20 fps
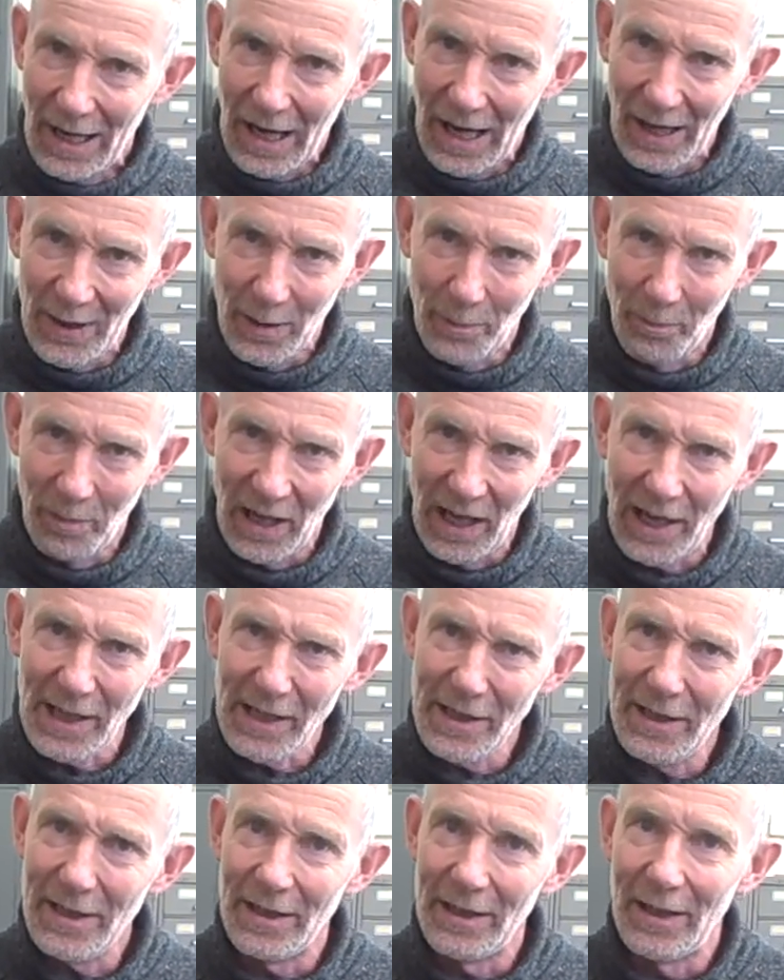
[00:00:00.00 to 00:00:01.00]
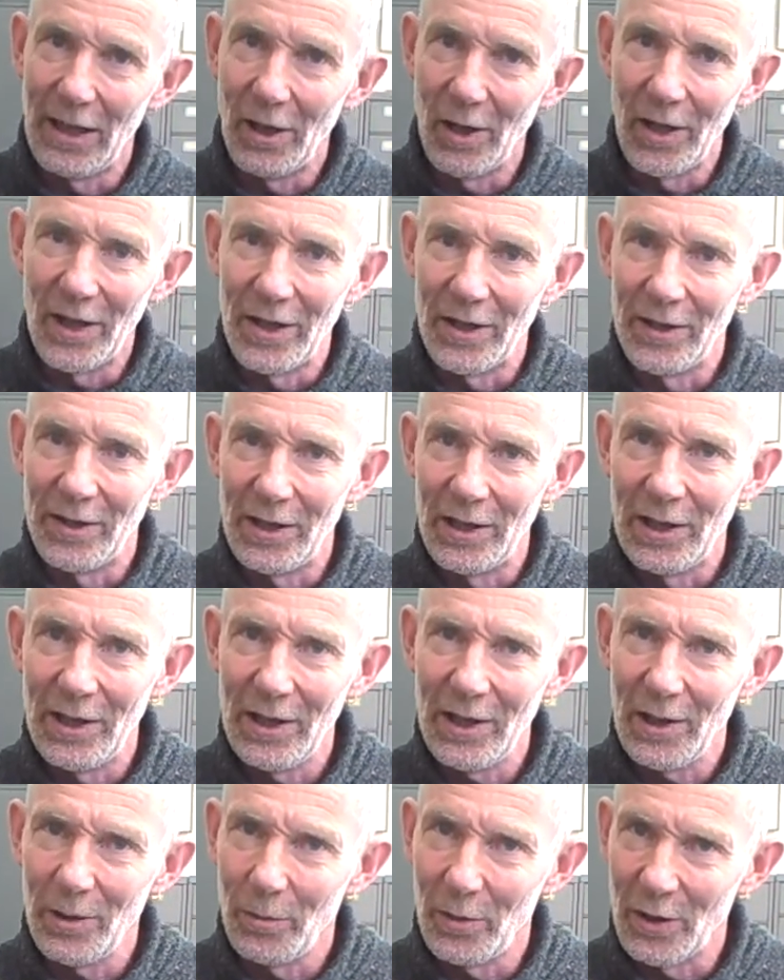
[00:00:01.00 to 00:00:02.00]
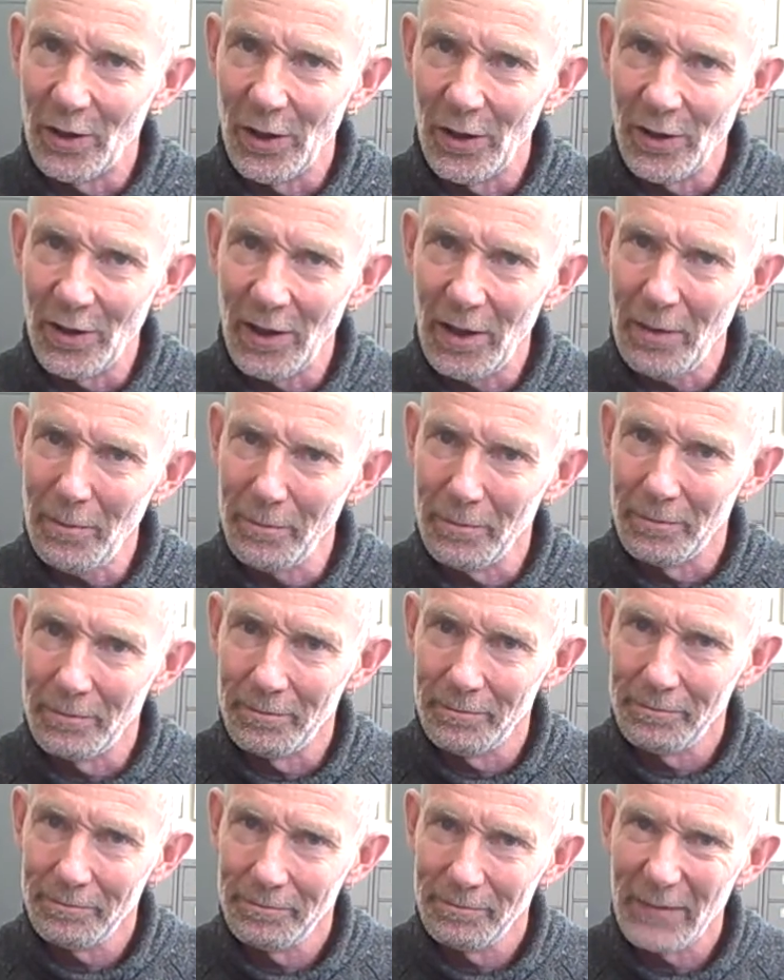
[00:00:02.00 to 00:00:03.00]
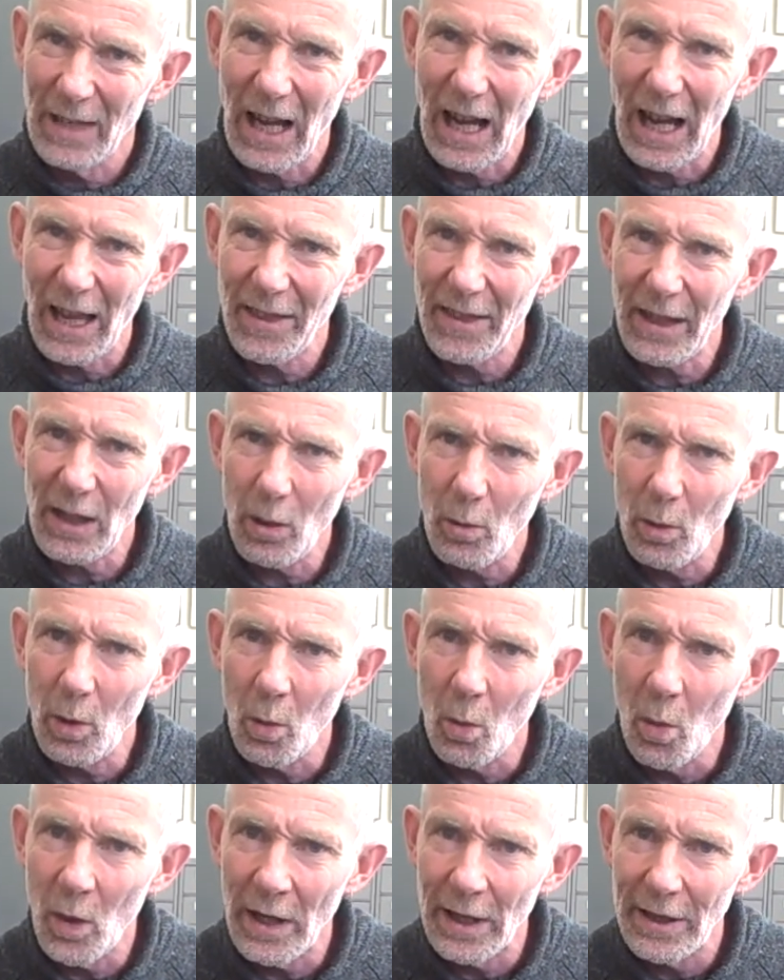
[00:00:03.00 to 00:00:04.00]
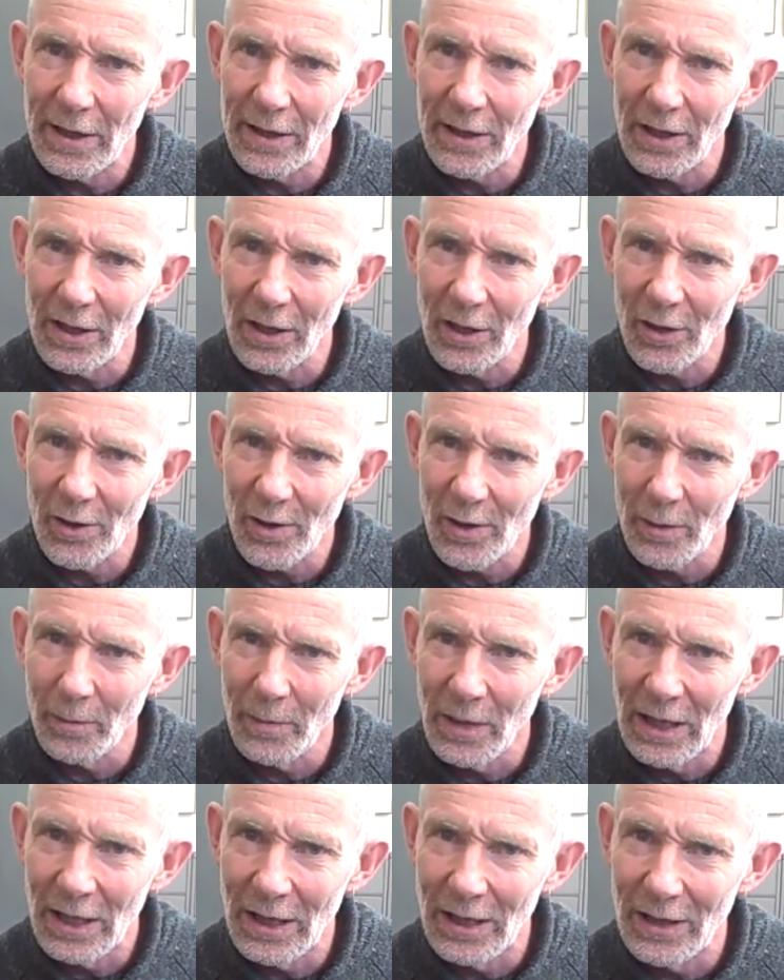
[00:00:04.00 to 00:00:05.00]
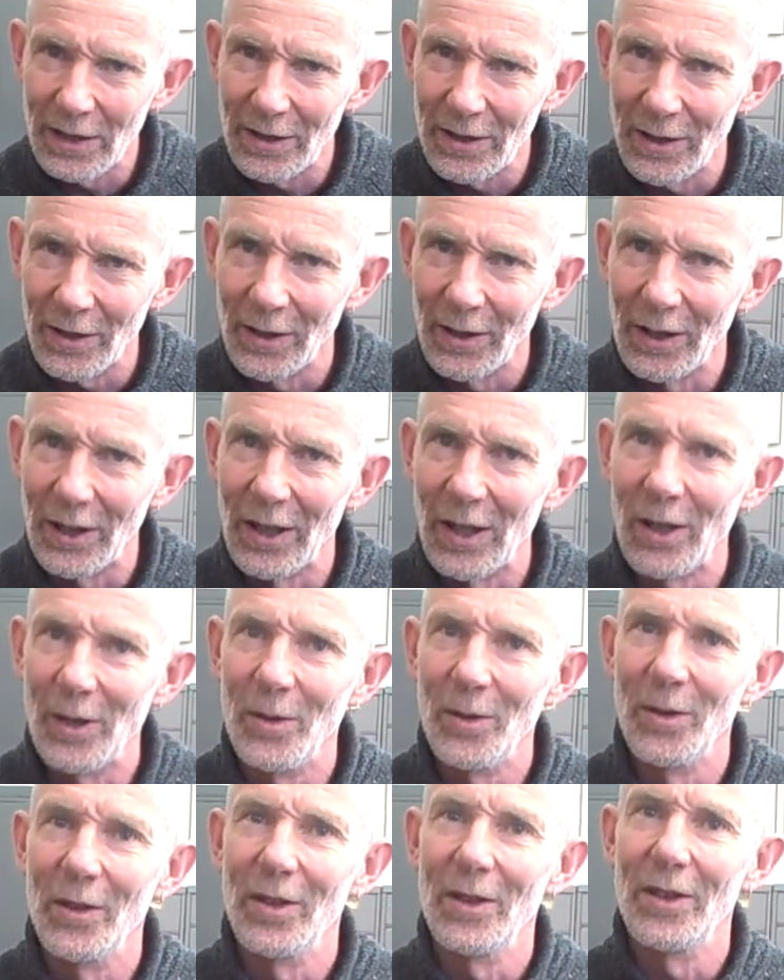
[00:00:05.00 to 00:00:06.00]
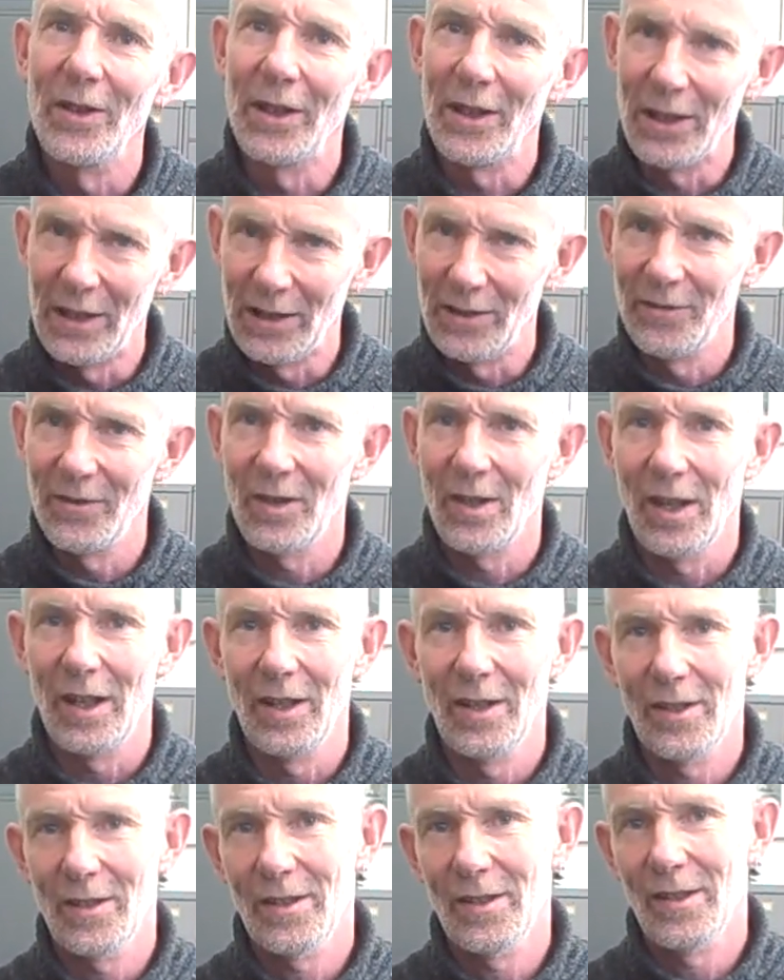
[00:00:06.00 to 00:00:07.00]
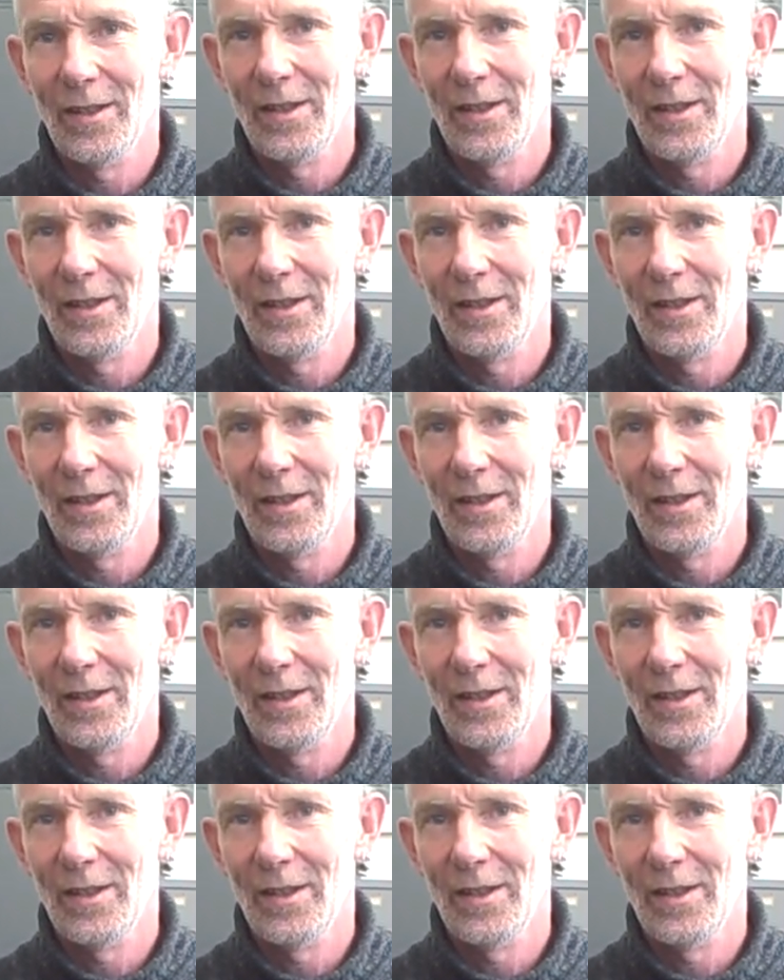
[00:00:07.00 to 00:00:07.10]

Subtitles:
at the planting early in the year, it was the same. I think we'll wait till there's some heat in the ground, the Grieve says.